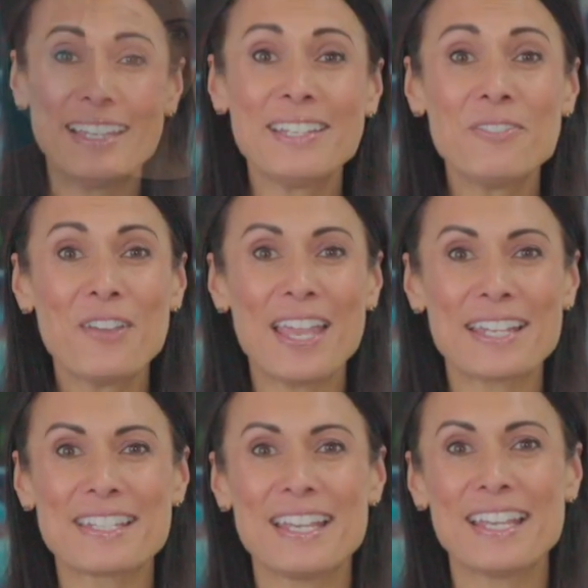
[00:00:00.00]
In
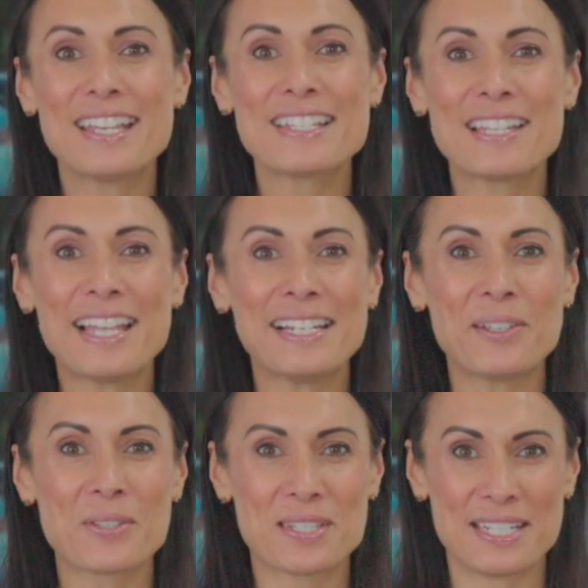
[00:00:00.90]
fact, it's likely
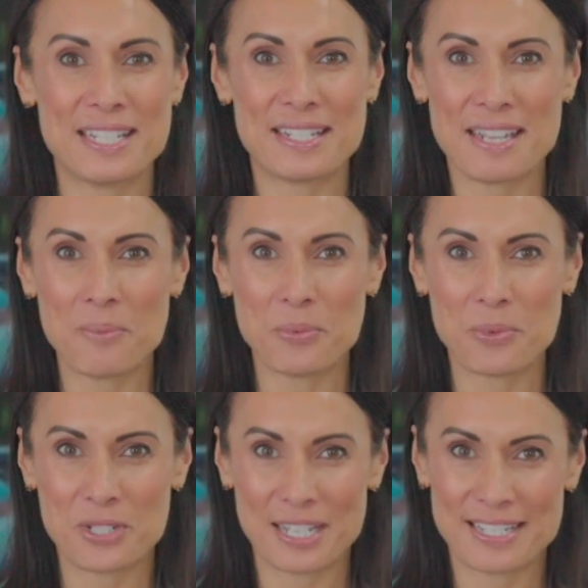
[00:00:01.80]
your city's tap
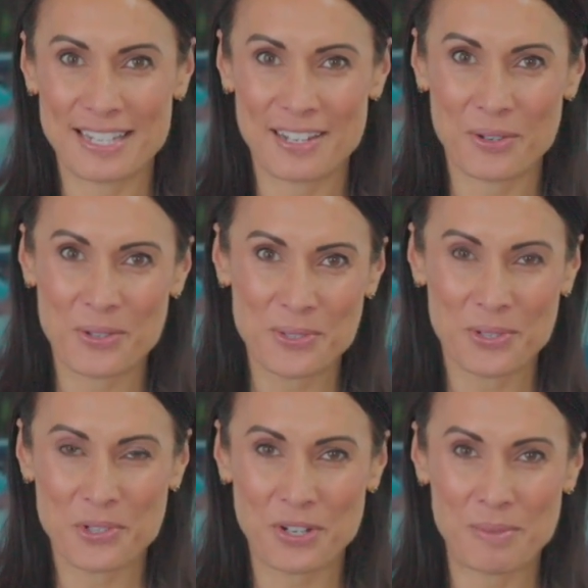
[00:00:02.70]
water has had
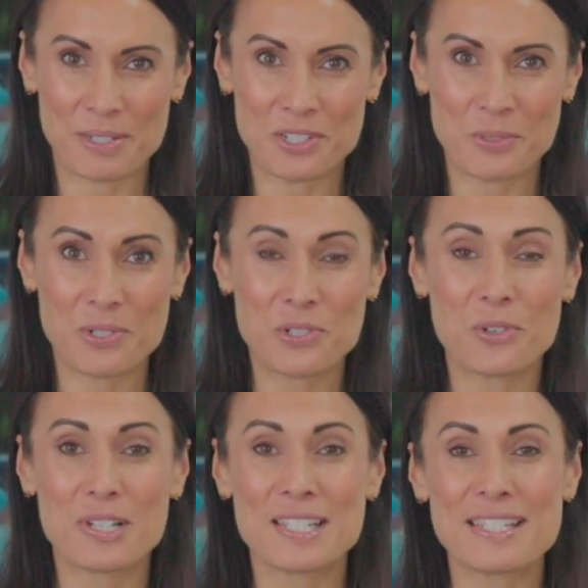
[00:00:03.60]
ozone treatment to
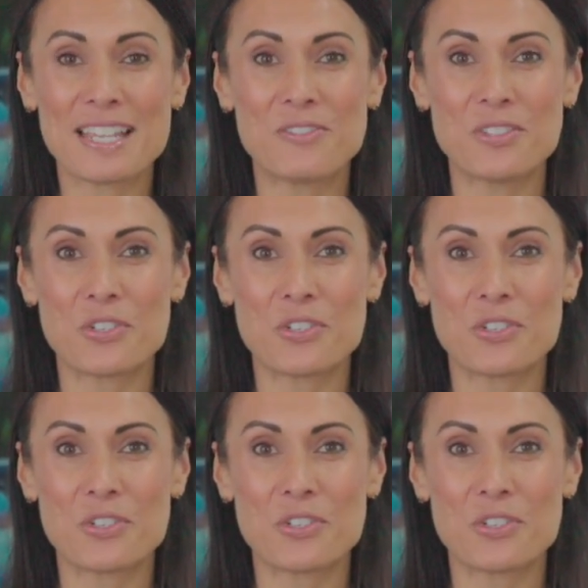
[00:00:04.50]
ensure it's safe to